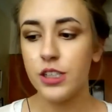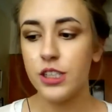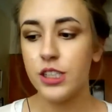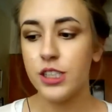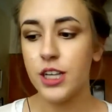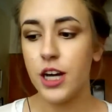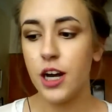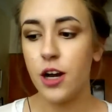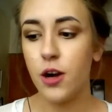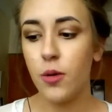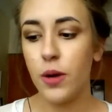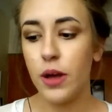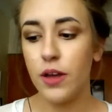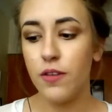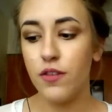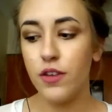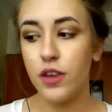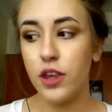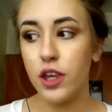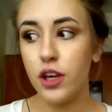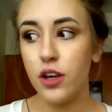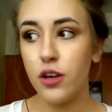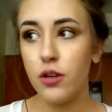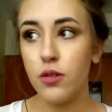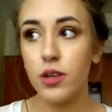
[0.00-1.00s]
So if
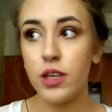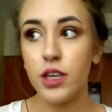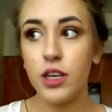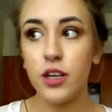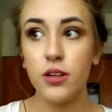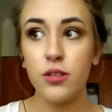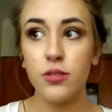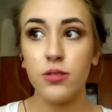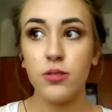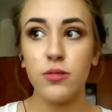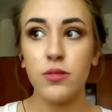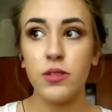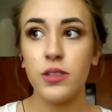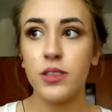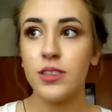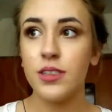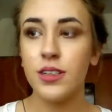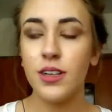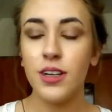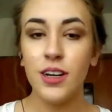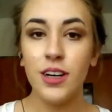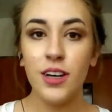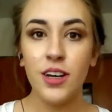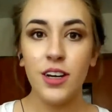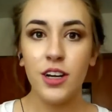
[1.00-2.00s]
you use,
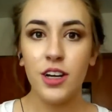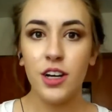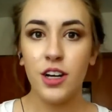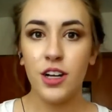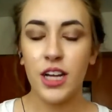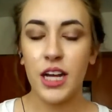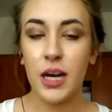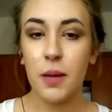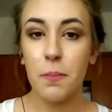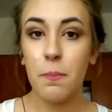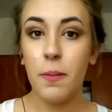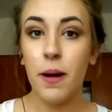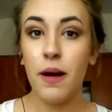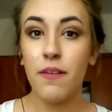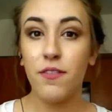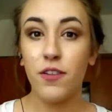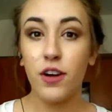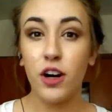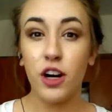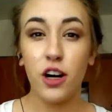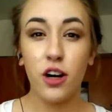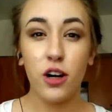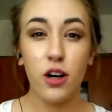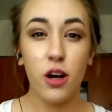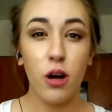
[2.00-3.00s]
like Buffer
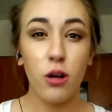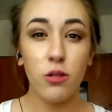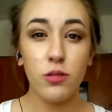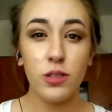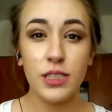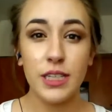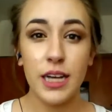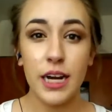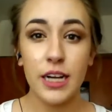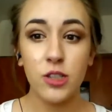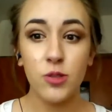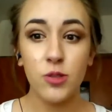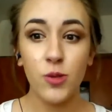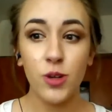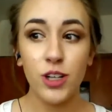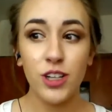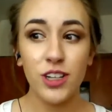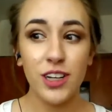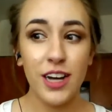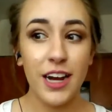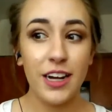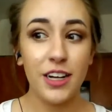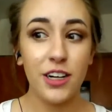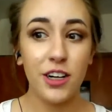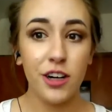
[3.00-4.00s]
or
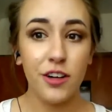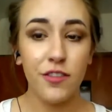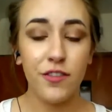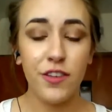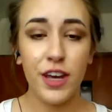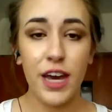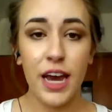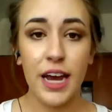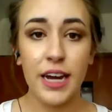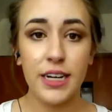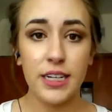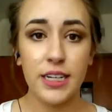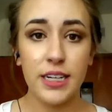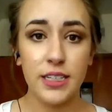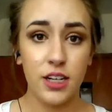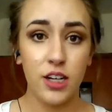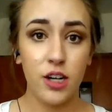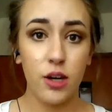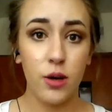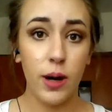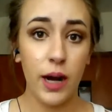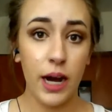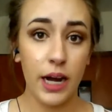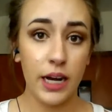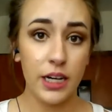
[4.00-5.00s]
CoSchedule and your VA doesn't
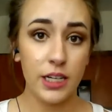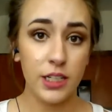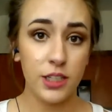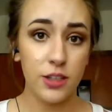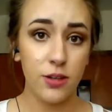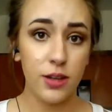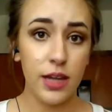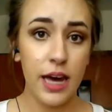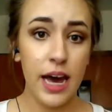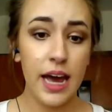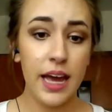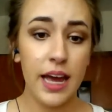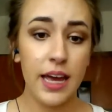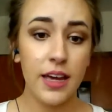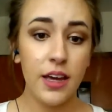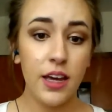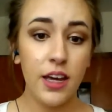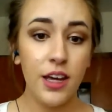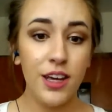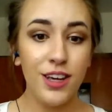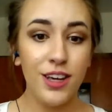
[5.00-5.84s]
know how to do that,